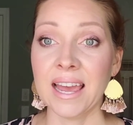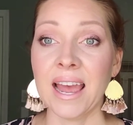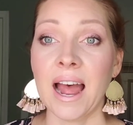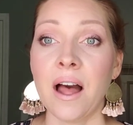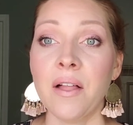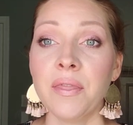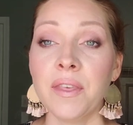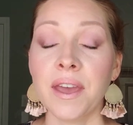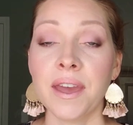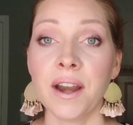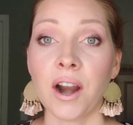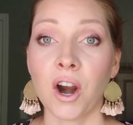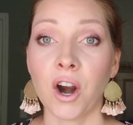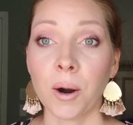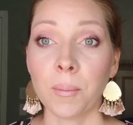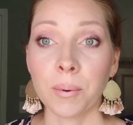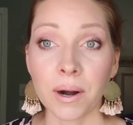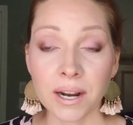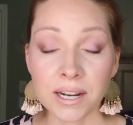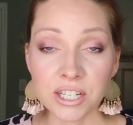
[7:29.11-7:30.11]
And then our
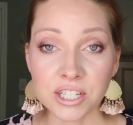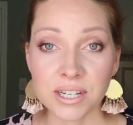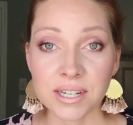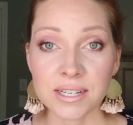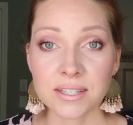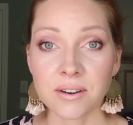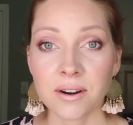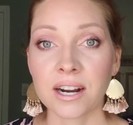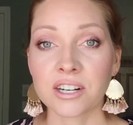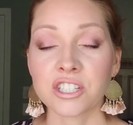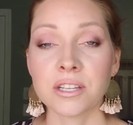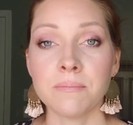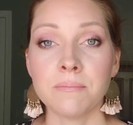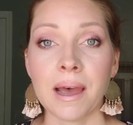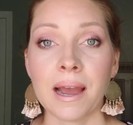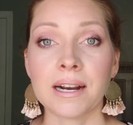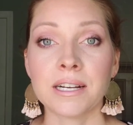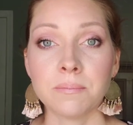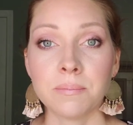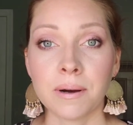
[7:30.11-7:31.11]
brushes are actually
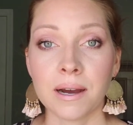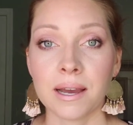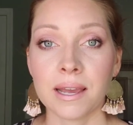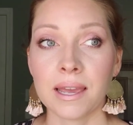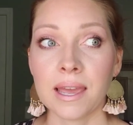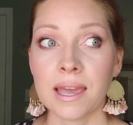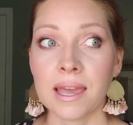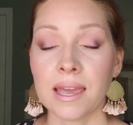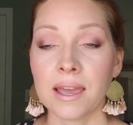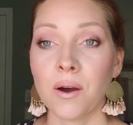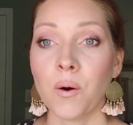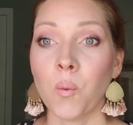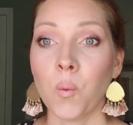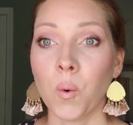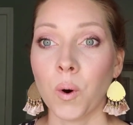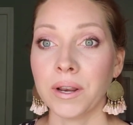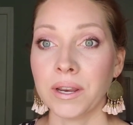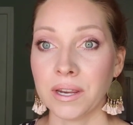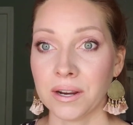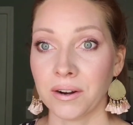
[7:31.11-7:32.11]
backed by a
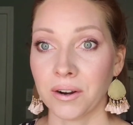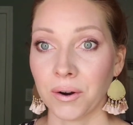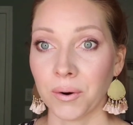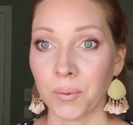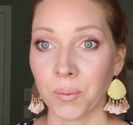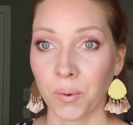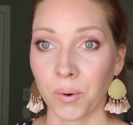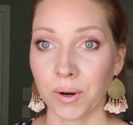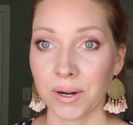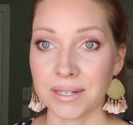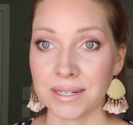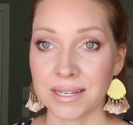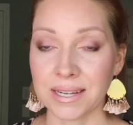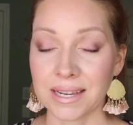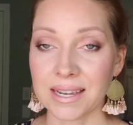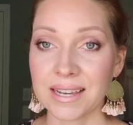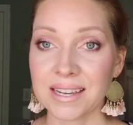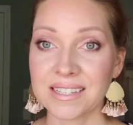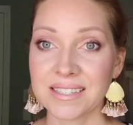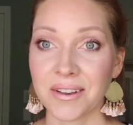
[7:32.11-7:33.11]
1-year
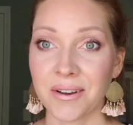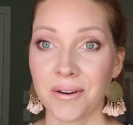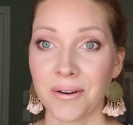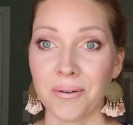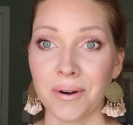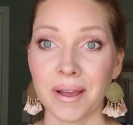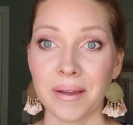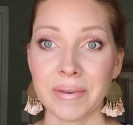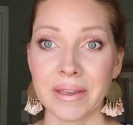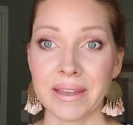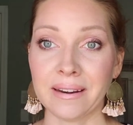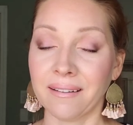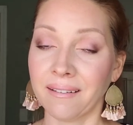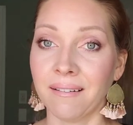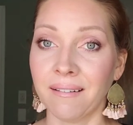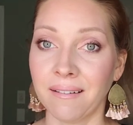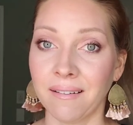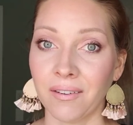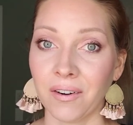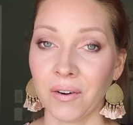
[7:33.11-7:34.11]
warranty. So, I mean,
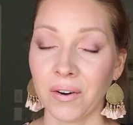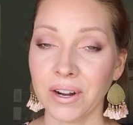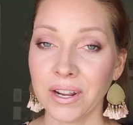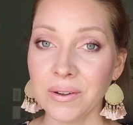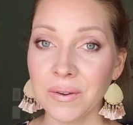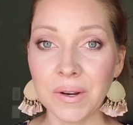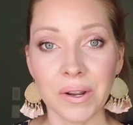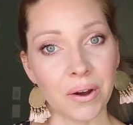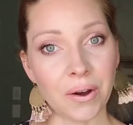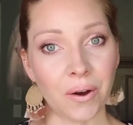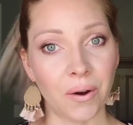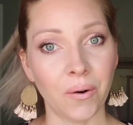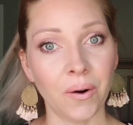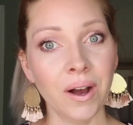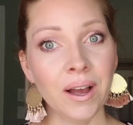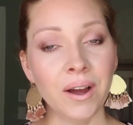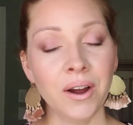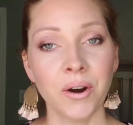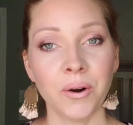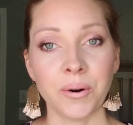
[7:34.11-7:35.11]
where do you know
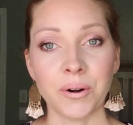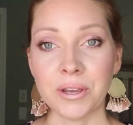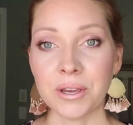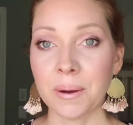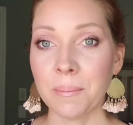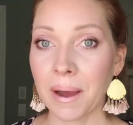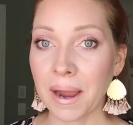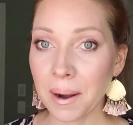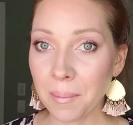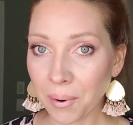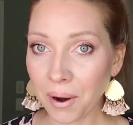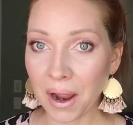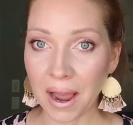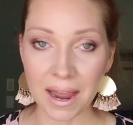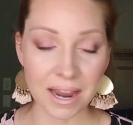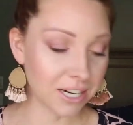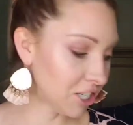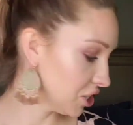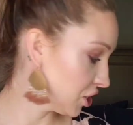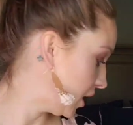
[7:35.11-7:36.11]
where you can buy a
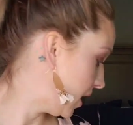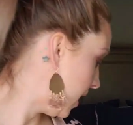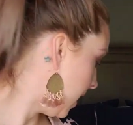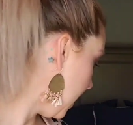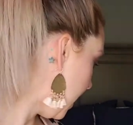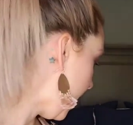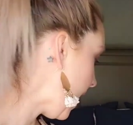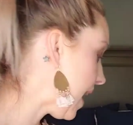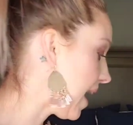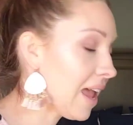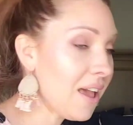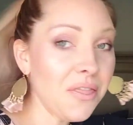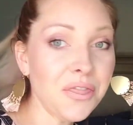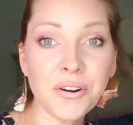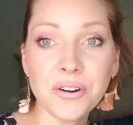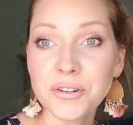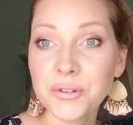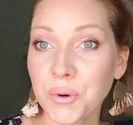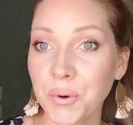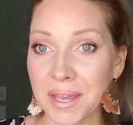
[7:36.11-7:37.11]
brush and
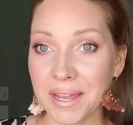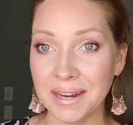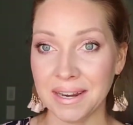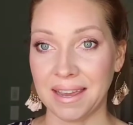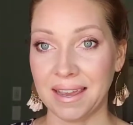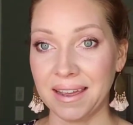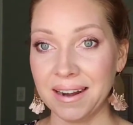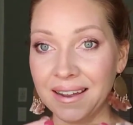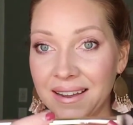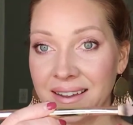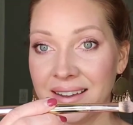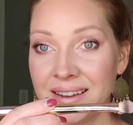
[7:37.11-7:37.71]
they're dual-ended?